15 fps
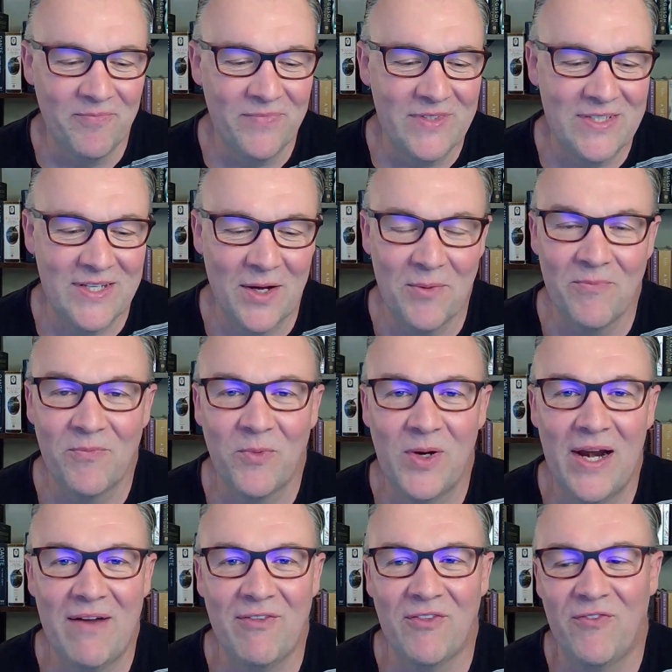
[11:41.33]
So we're
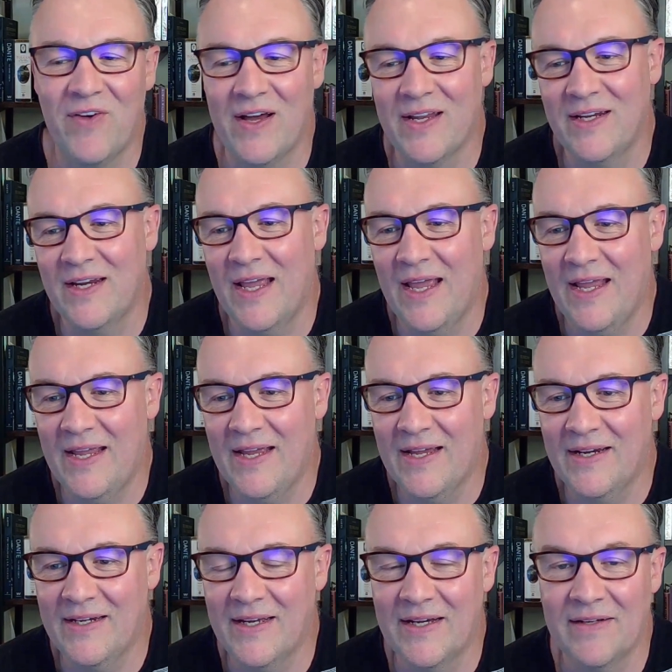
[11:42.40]
having fun,
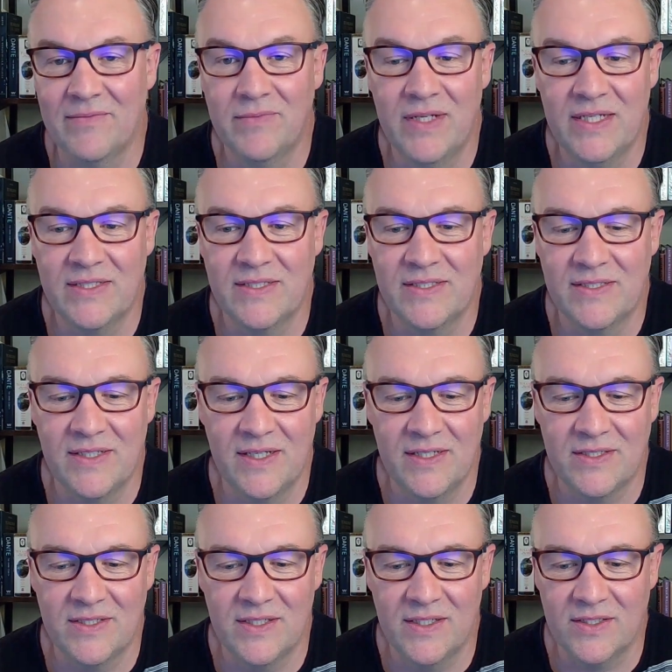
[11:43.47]
and it's
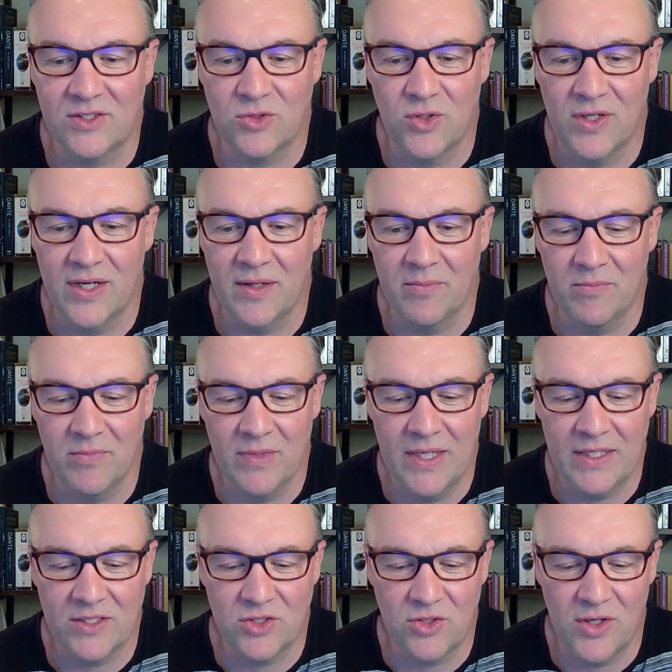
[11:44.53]
an
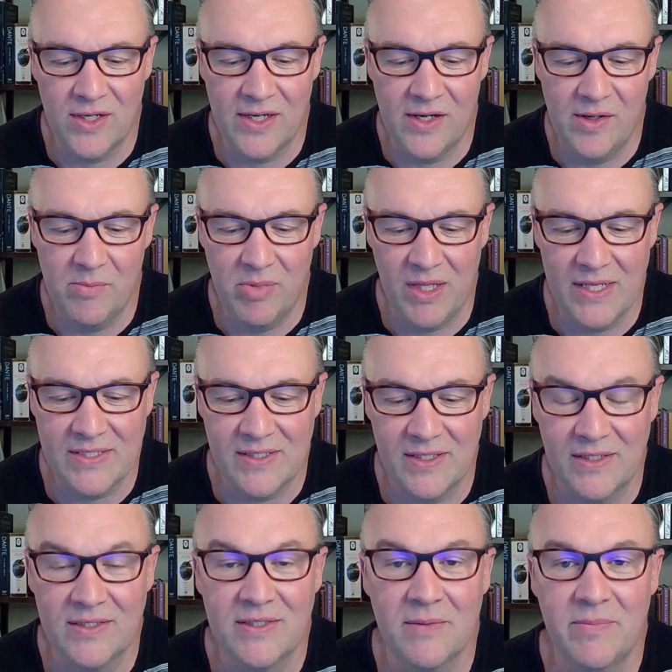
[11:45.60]
extraordinary
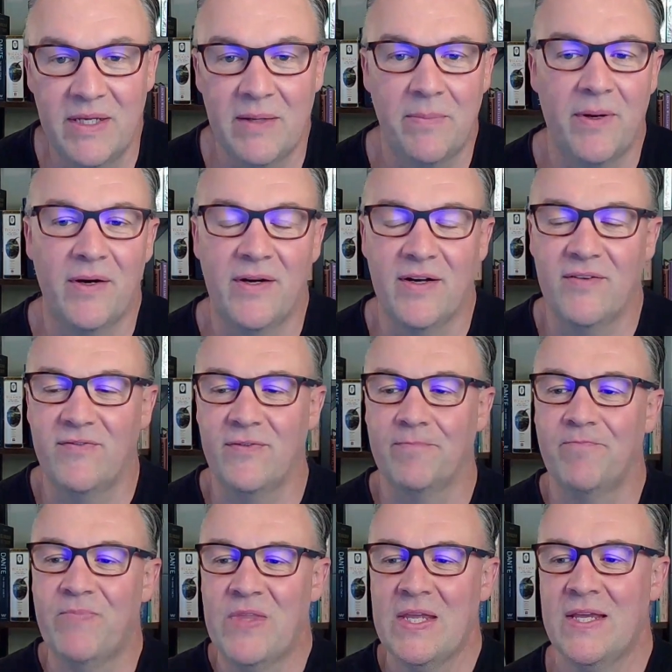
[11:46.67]
blessing to be a part of.
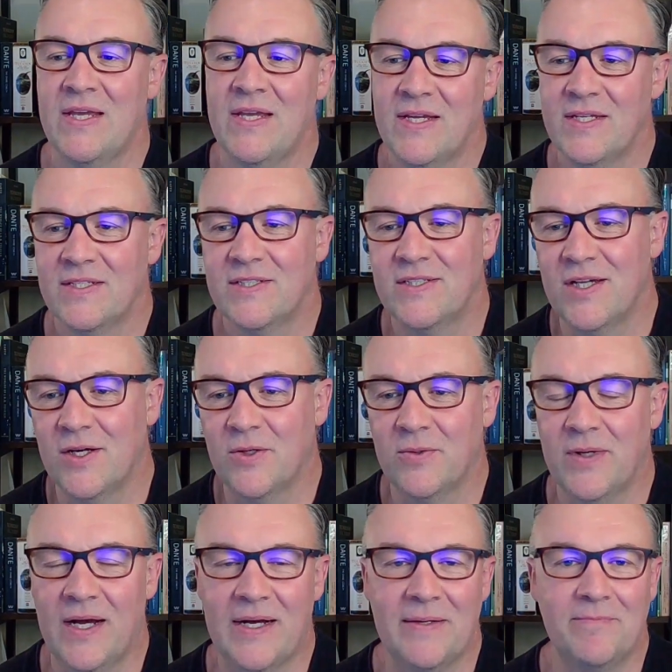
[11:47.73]

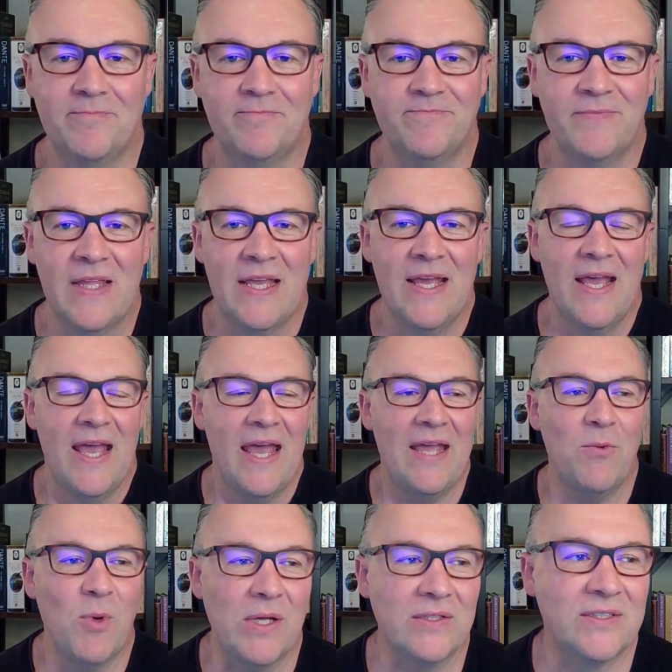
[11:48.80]
So, hey,
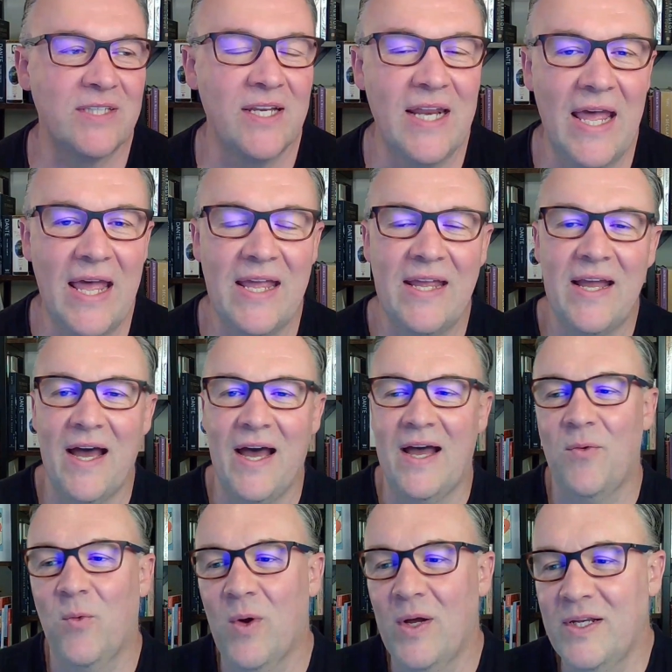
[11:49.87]
well, today I
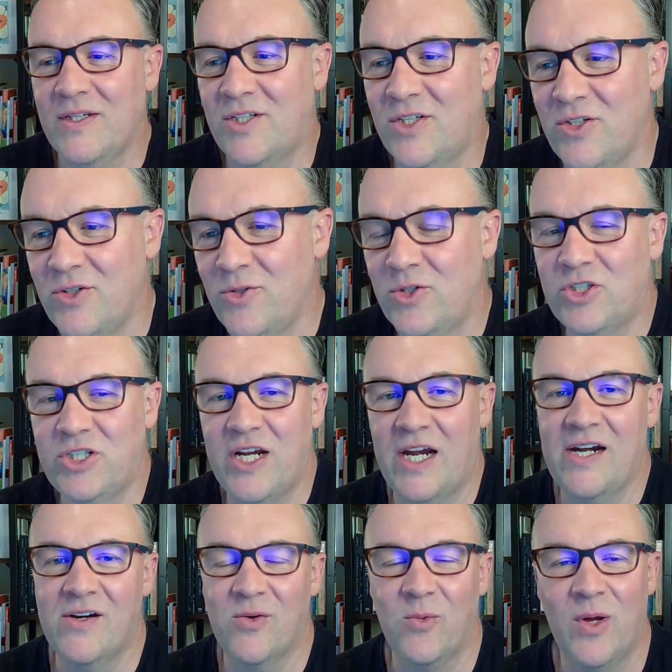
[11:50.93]
want to
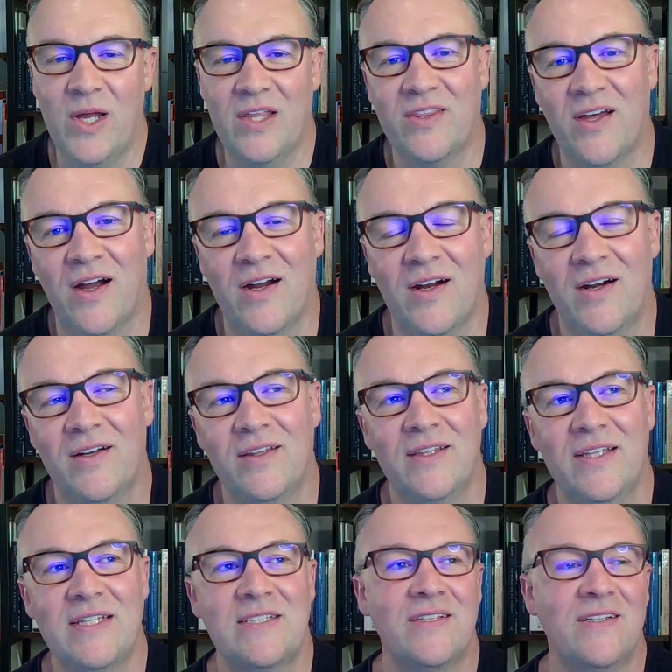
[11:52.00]
share with our
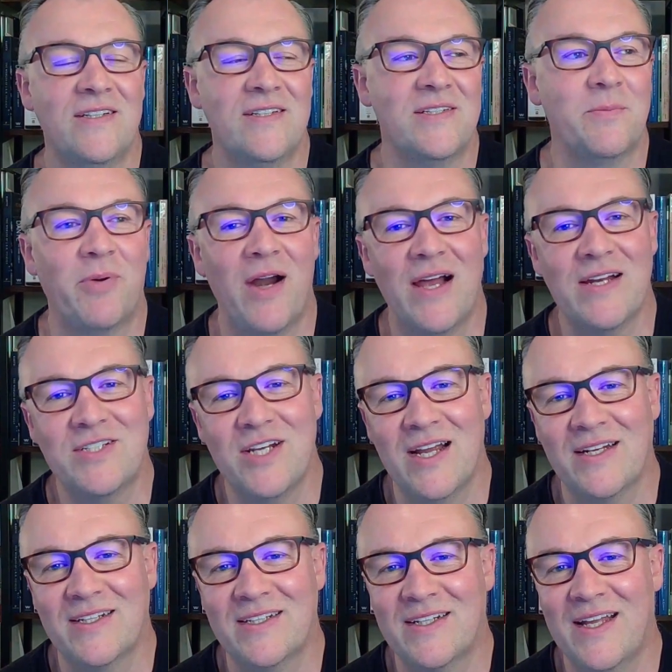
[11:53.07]
listeners a
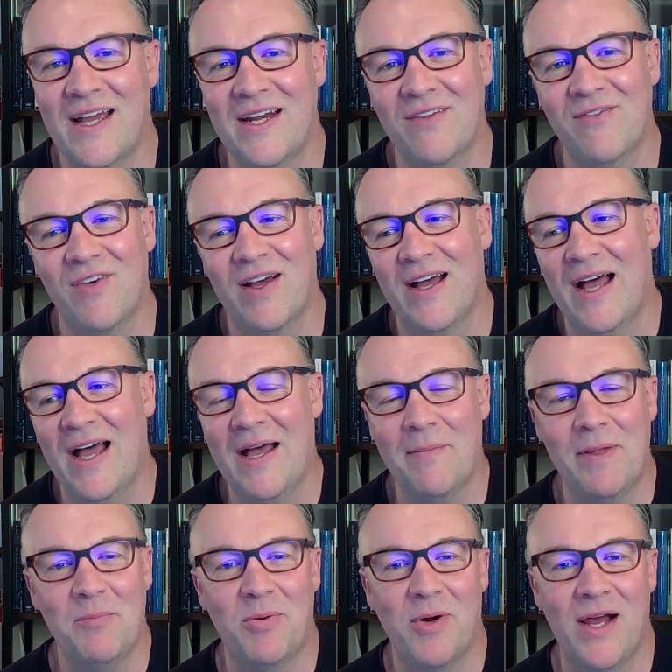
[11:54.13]
project, kind of a
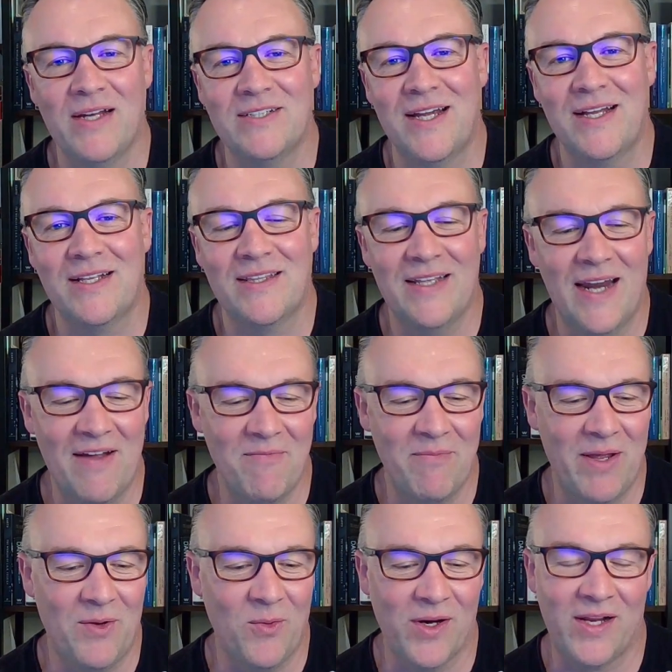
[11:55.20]
hobby project that I've
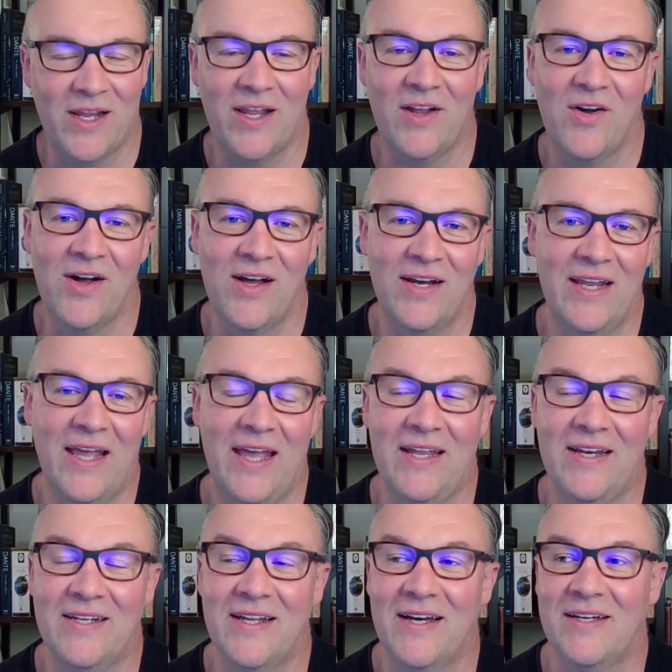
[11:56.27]
been working on,
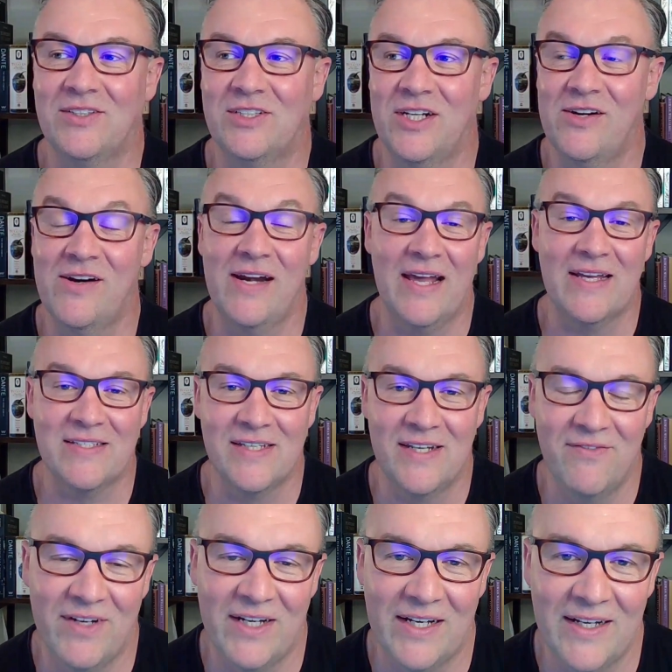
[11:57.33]
and Jared hasn't
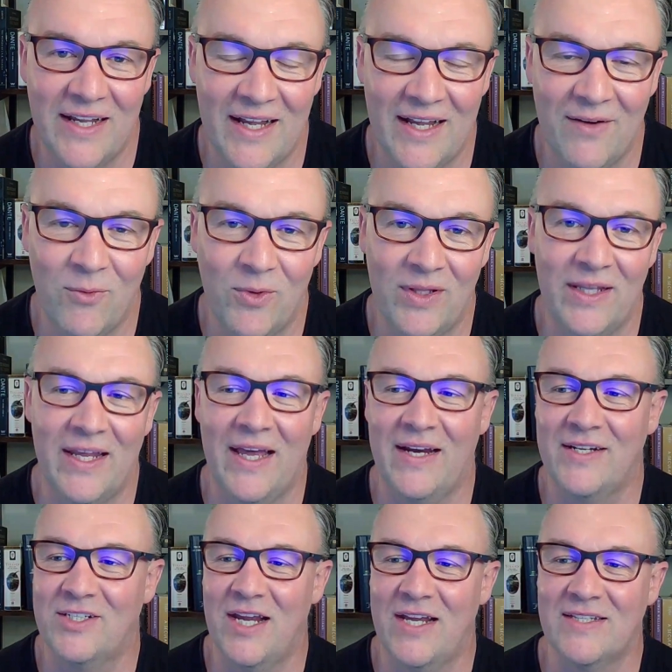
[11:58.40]
even really had a
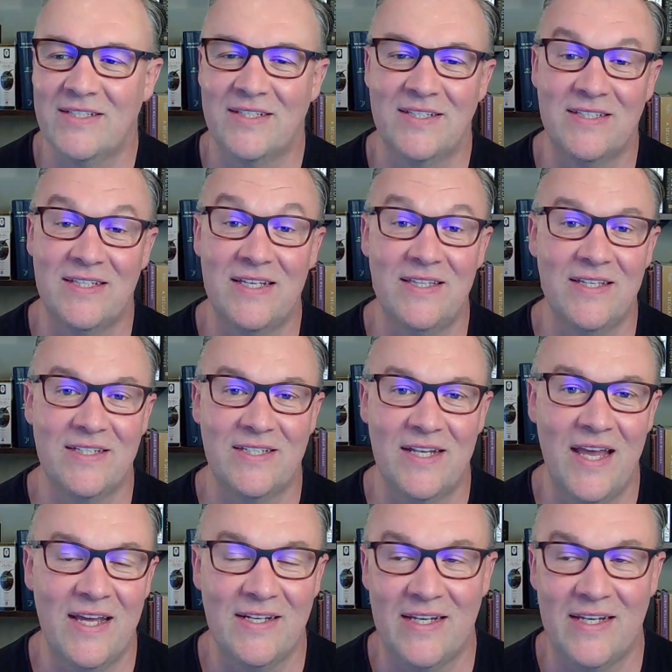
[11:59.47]
chance to see this yet.